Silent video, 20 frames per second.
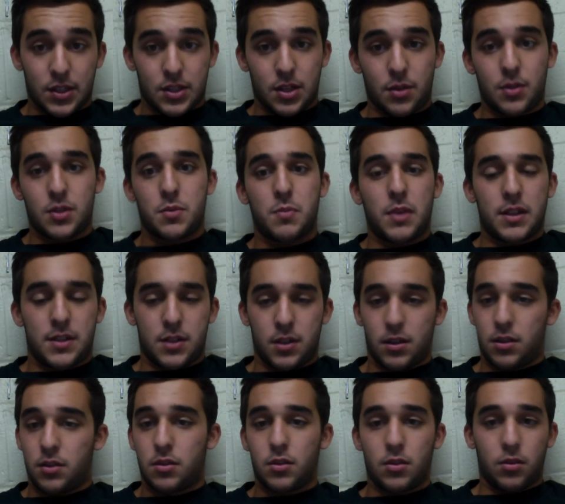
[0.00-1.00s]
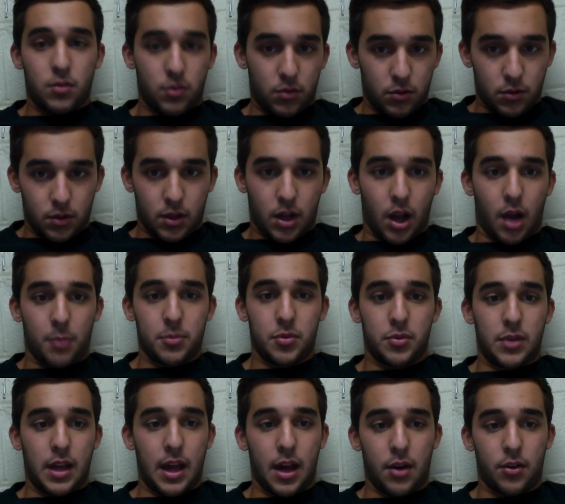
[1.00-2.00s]
so it's meant to calm you
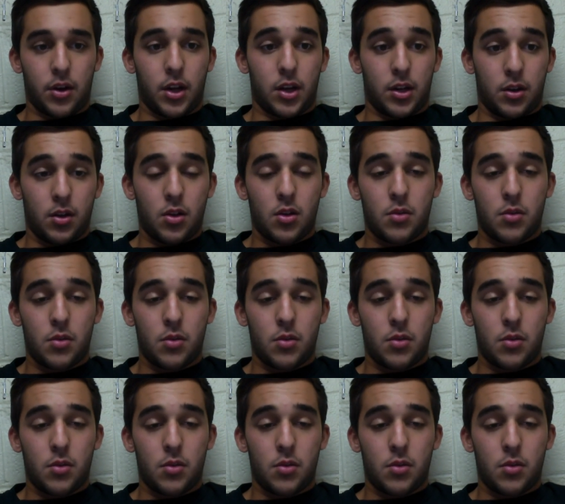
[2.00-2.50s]
down and